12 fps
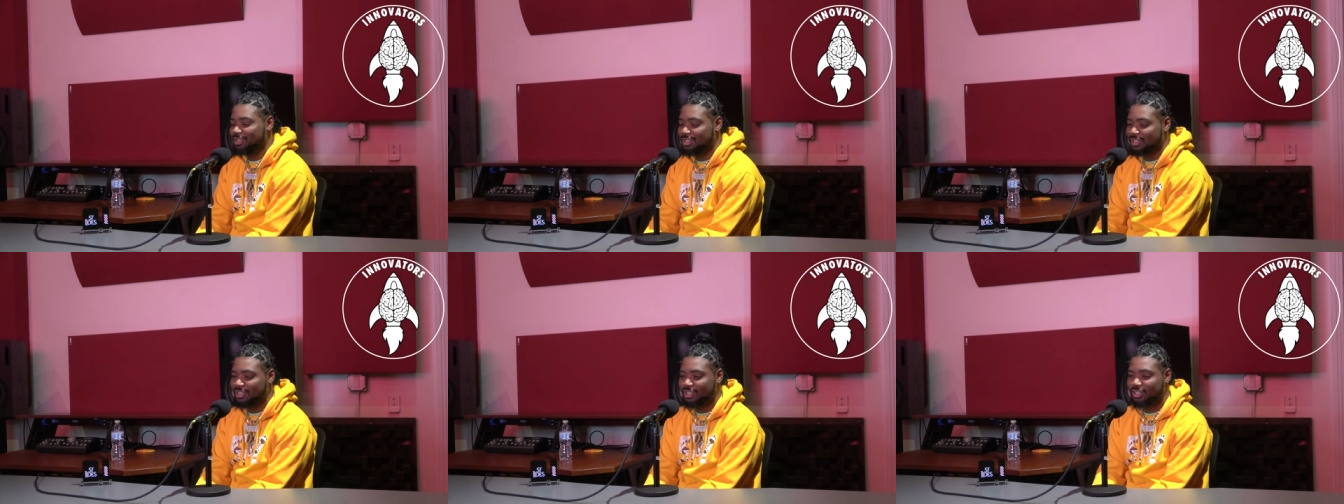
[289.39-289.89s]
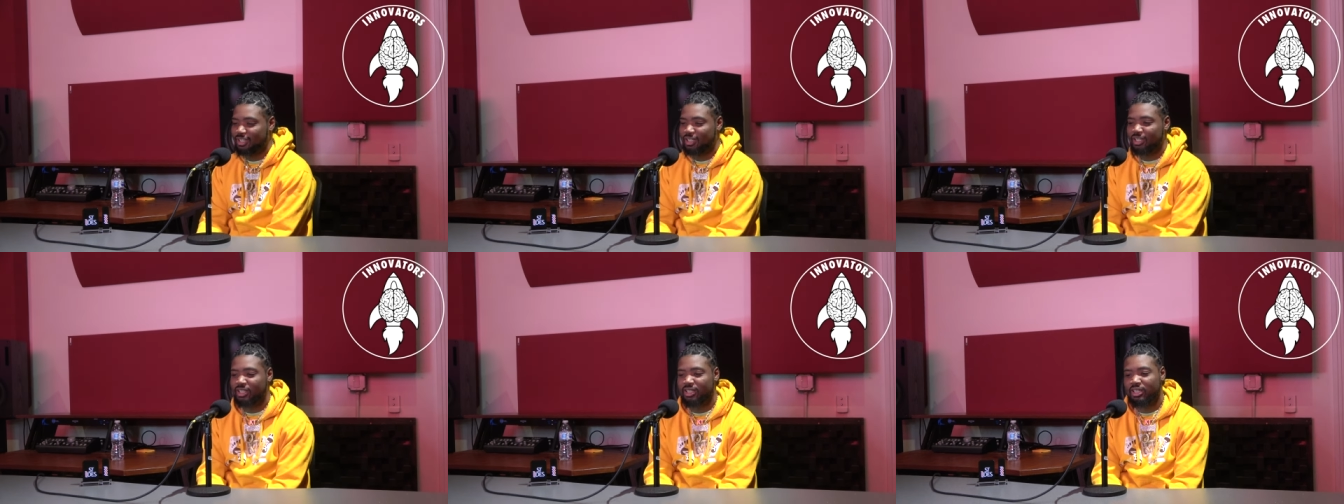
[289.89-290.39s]

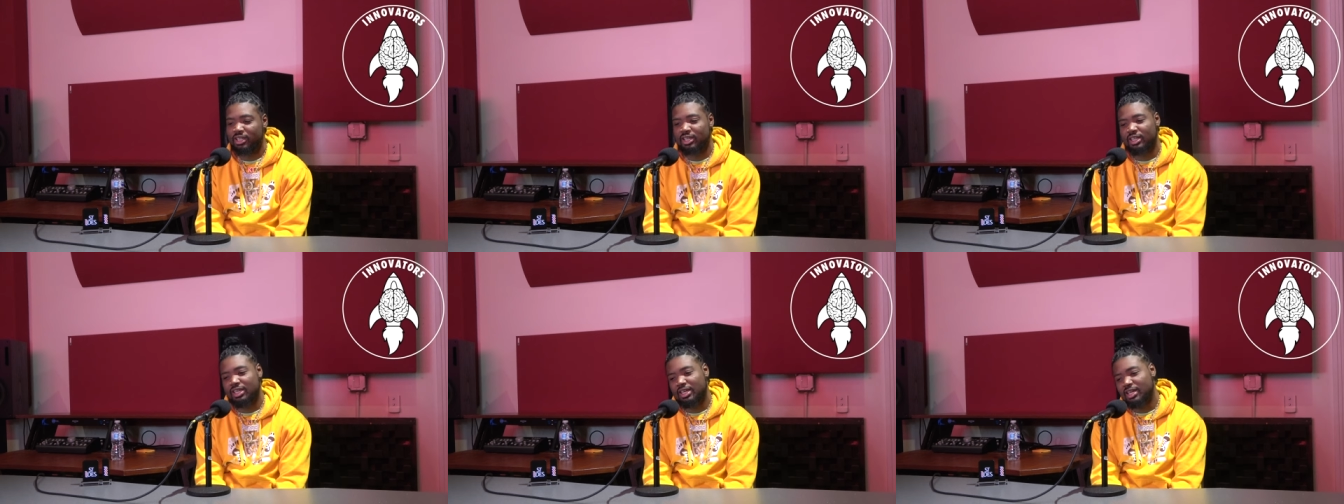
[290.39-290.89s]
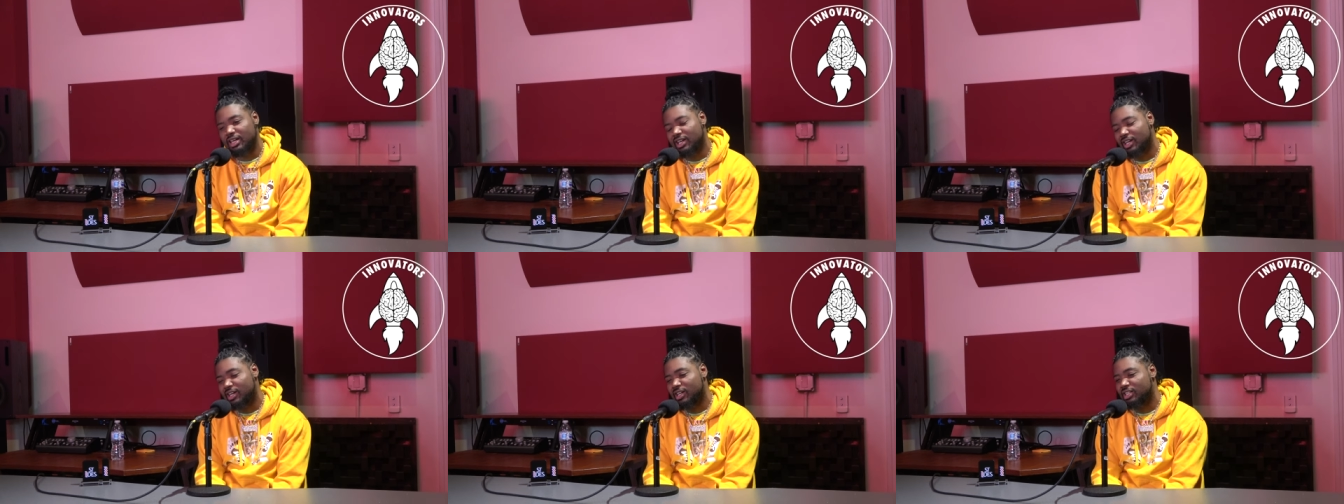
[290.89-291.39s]
Uh
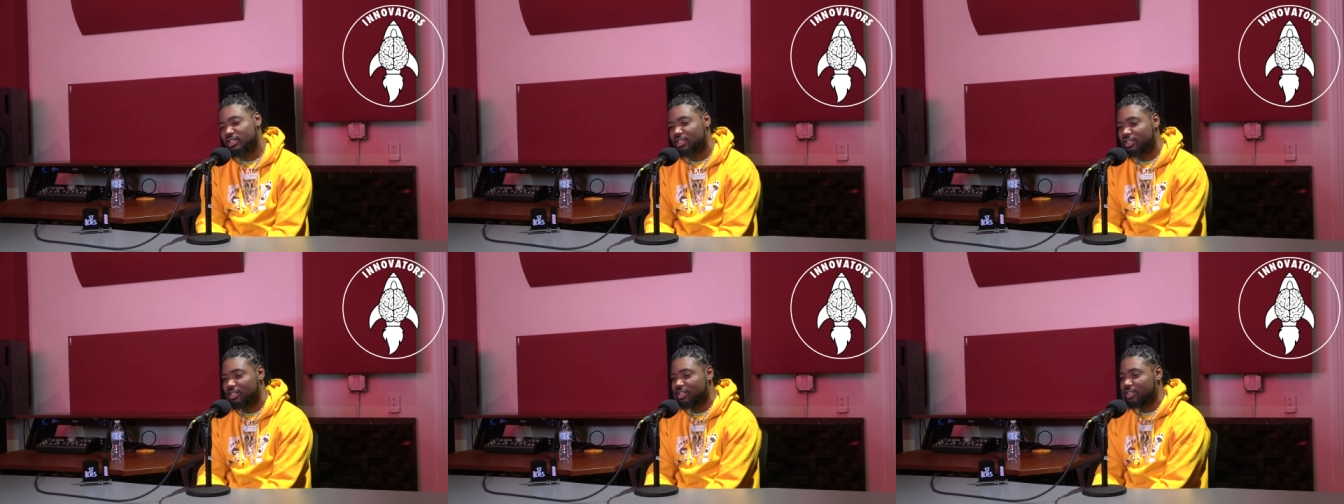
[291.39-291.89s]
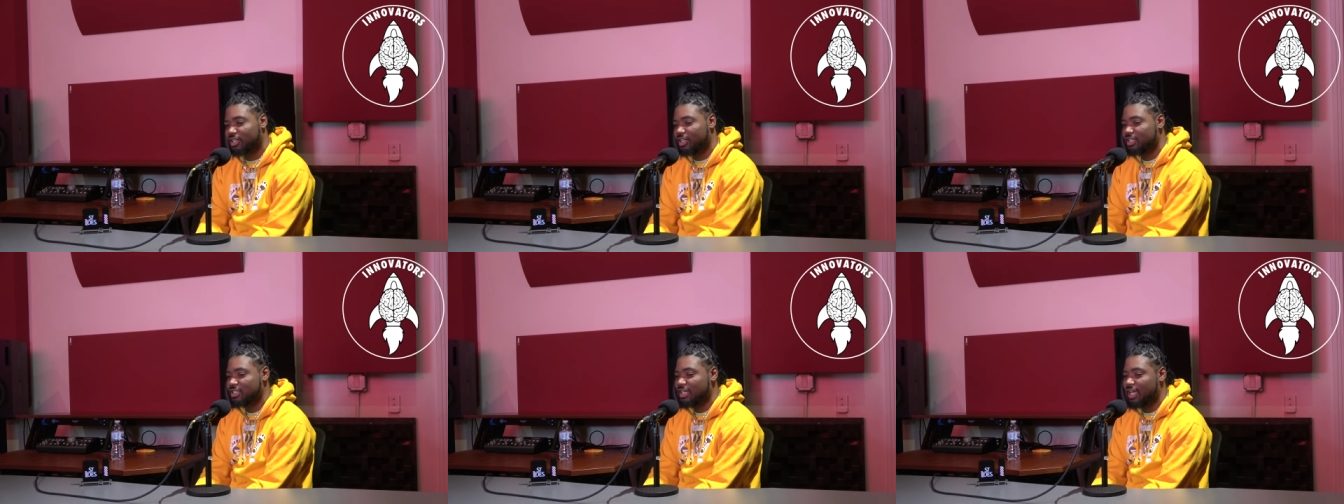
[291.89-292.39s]
uh
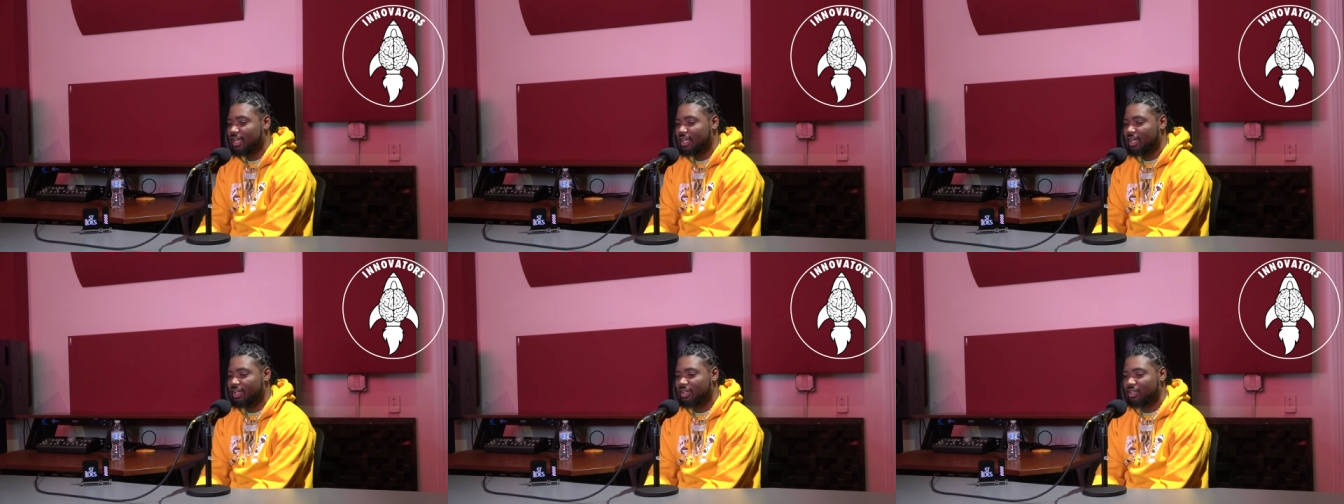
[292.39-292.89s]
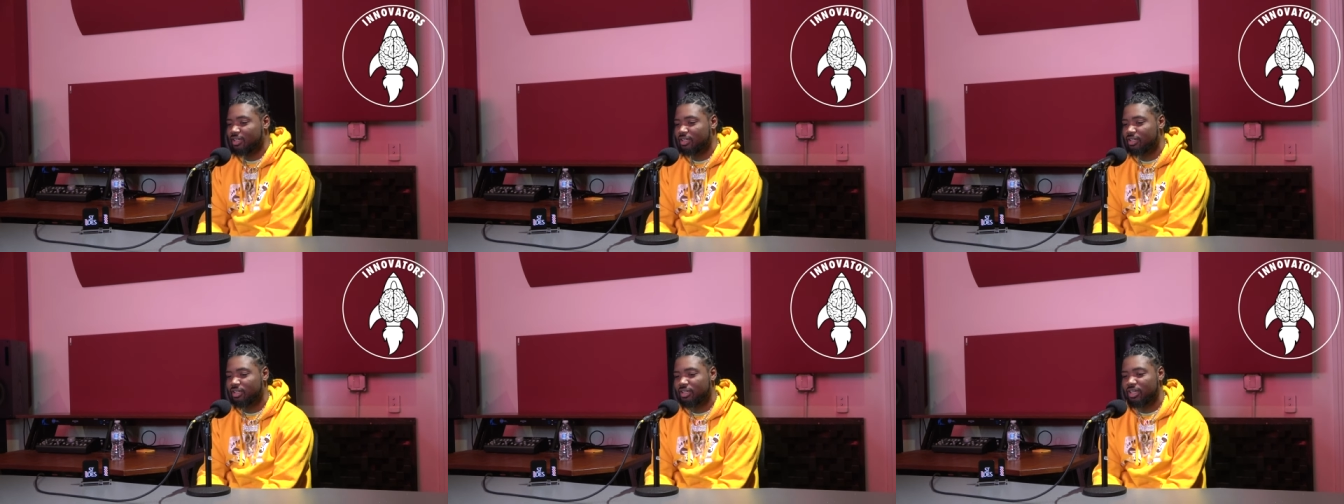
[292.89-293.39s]
it's not like
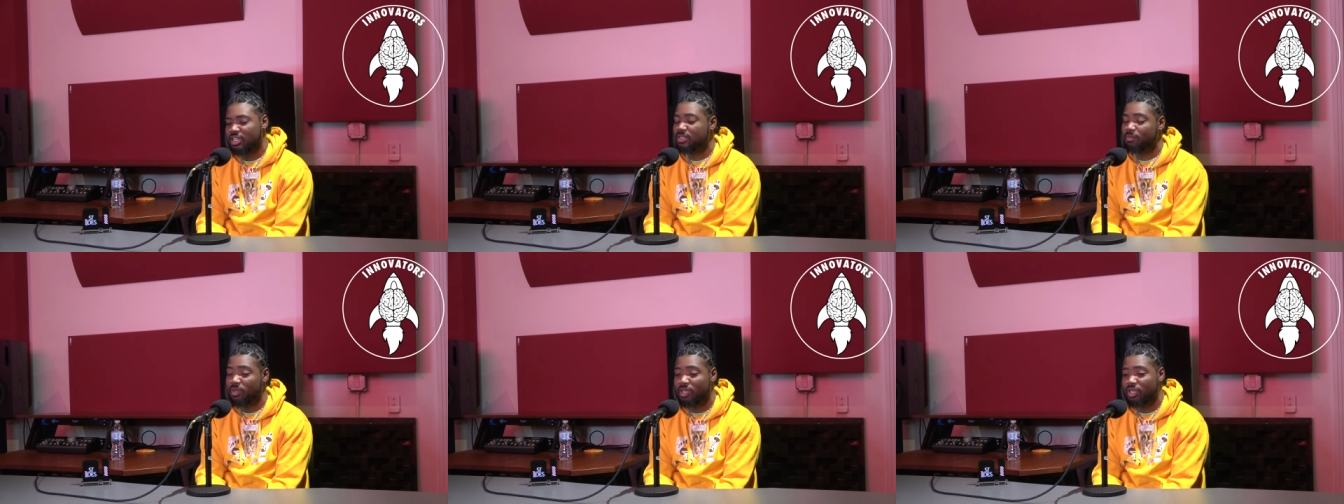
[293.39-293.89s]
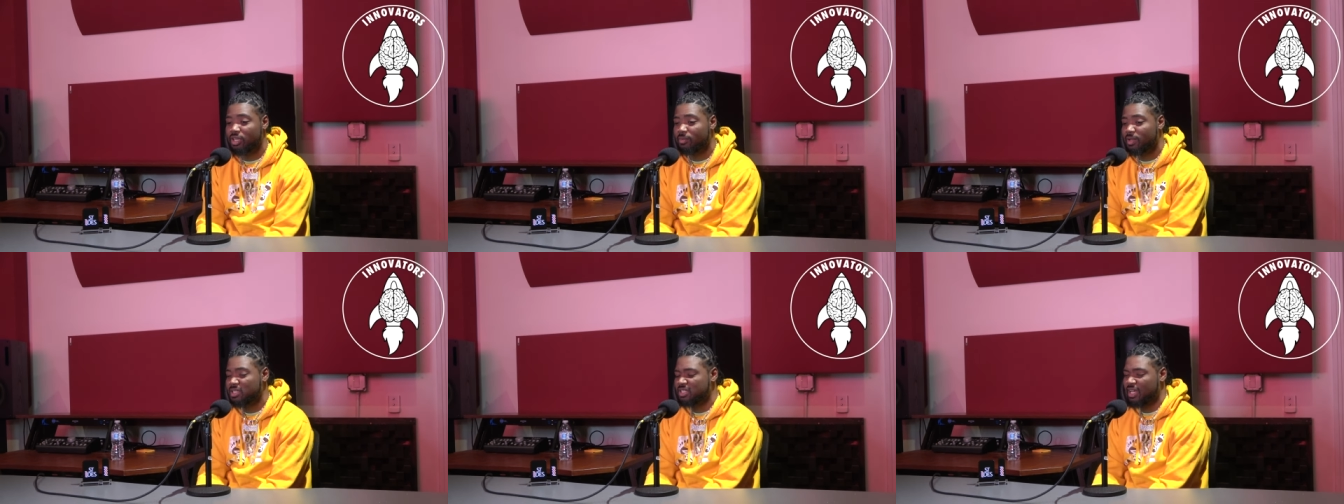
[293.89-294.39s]
it's
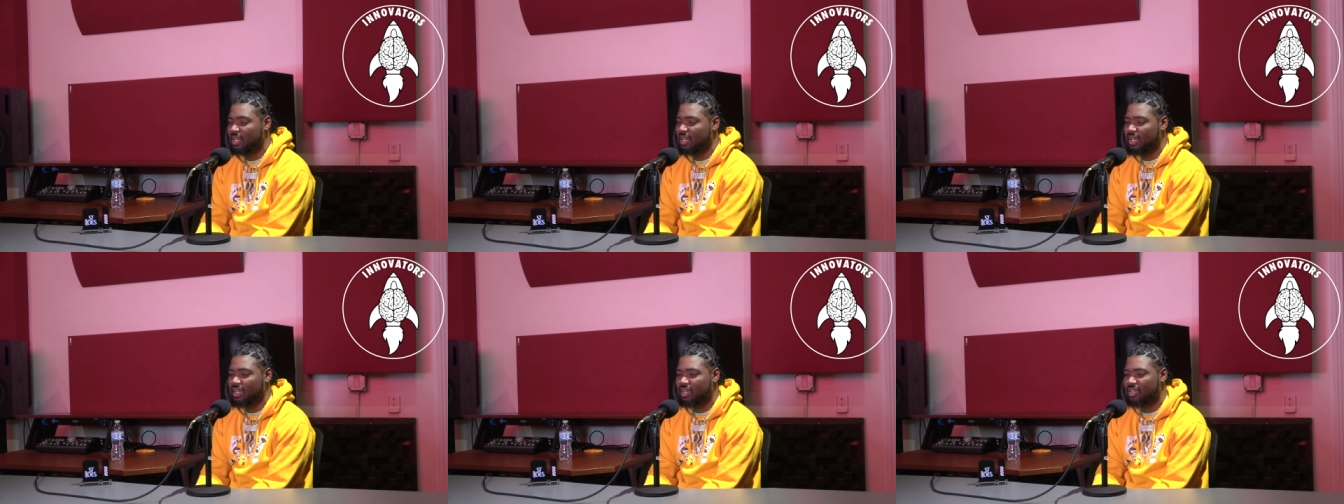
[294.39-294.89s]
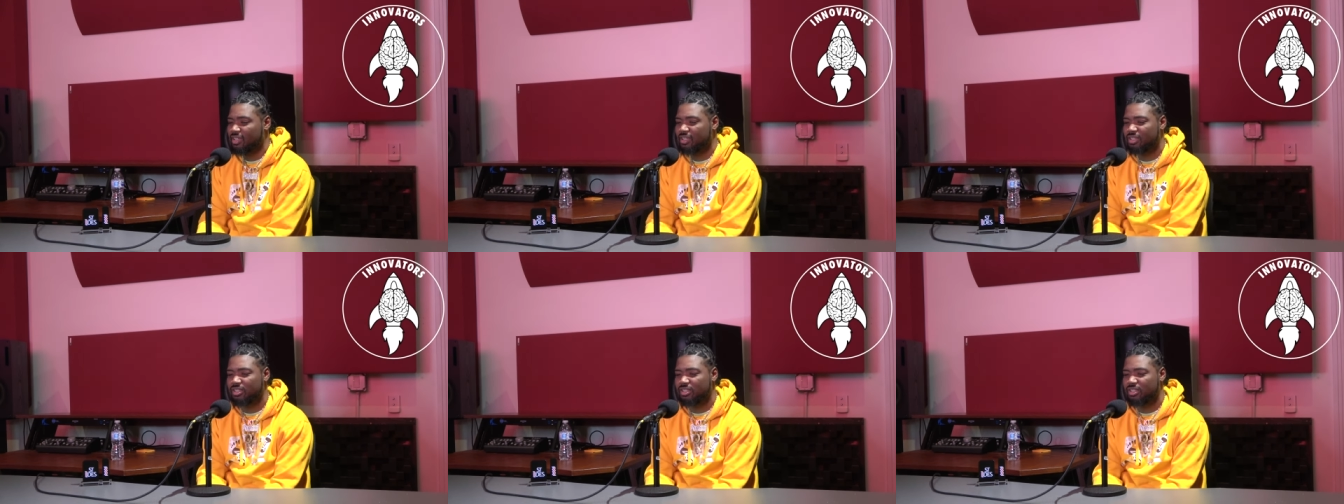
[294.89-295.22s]
big, but it's not like